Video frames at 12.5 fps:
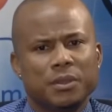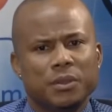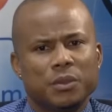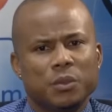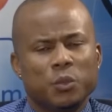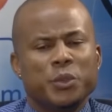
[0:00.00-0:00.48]

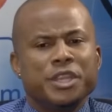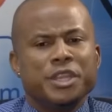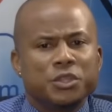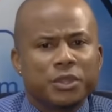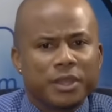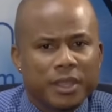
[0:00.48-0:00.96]
We
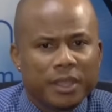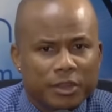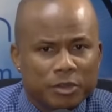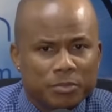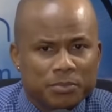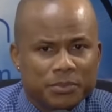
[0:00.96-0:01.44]
need to
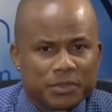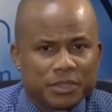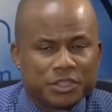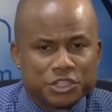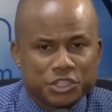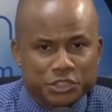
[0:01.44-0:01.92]
help the
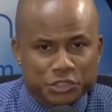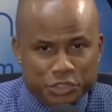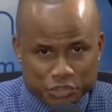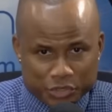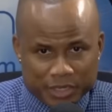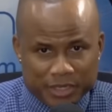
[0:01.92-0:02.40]

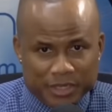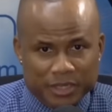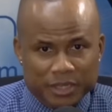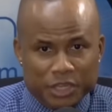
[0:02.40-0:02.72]
children